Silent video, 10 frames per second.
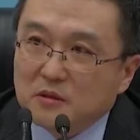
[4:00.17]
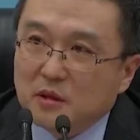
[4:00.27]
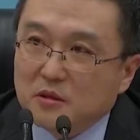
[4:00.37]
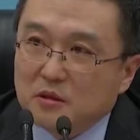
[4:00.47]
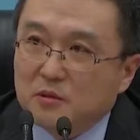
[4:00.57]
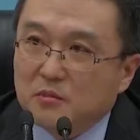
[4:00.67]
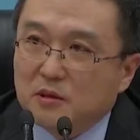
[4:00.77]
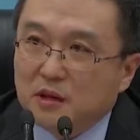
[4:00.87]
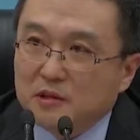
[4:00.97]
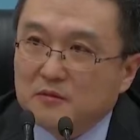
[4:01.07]
of
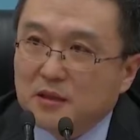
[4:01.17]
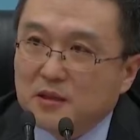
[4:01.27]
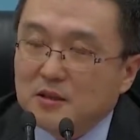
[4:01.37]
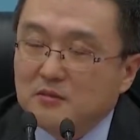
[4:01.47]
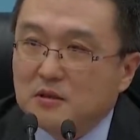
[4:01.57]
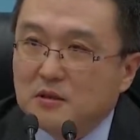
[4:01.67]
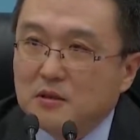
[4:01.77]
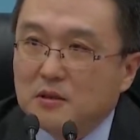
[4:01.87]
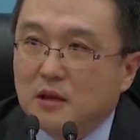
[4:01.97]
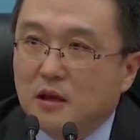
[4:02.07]
productive
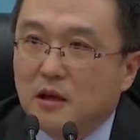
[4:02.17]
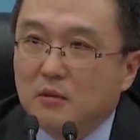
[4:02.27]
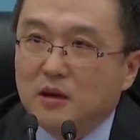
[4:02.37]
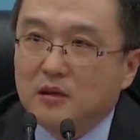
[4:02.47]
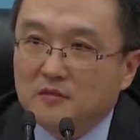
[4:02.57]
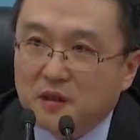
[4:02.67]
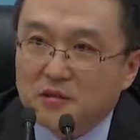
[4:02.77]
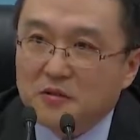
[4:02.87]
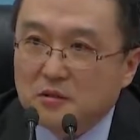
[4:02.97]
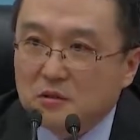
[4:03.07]
activities by the
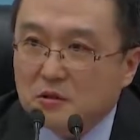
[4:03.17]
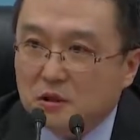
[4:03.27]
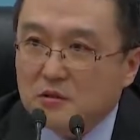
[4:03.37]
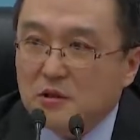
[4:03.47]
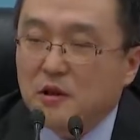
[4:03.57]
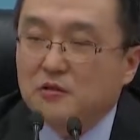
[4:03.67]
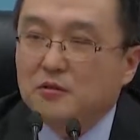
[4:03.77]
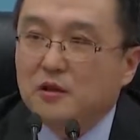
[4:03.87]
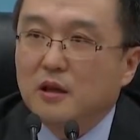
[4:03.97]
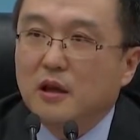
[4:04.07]
factories across the
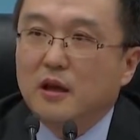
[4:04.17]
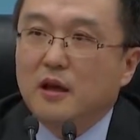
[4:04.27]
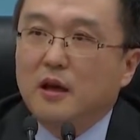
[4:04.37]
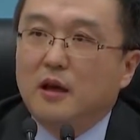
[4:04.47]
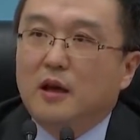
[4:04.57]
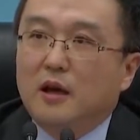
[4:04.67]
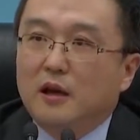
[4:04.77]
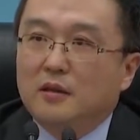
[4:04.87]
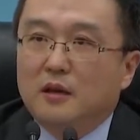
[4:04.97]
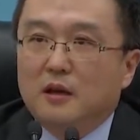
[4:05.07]
country,
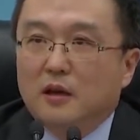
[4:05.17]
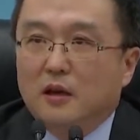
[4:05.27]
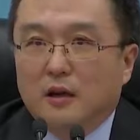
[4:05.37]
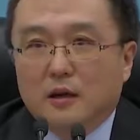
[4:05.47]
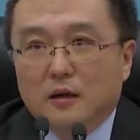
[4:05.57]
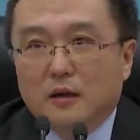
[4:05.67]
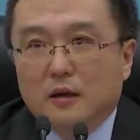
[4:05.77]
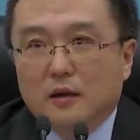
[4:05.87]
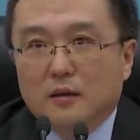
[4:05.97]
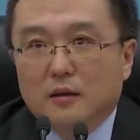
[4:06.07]
I think
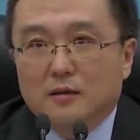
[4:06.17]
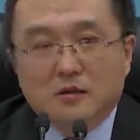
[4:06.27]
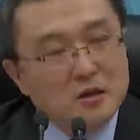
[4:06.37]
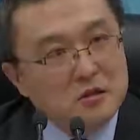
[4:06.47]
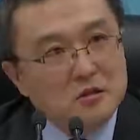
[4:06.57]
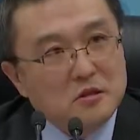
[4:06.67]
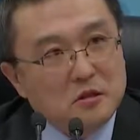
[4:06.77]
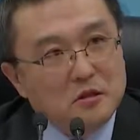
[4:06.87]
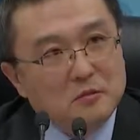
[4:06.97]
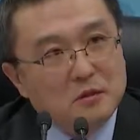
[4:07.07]
the Chinese
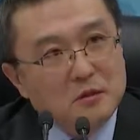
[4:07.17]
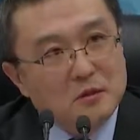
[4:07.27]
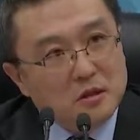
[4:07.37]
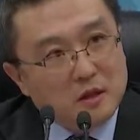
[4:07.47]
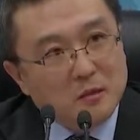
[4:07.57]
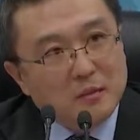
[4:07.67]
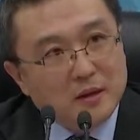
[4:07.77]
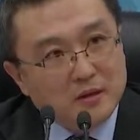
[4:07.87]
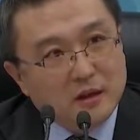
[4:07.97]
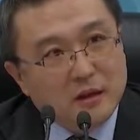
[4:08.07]
economy is coming
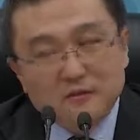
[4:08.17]
back to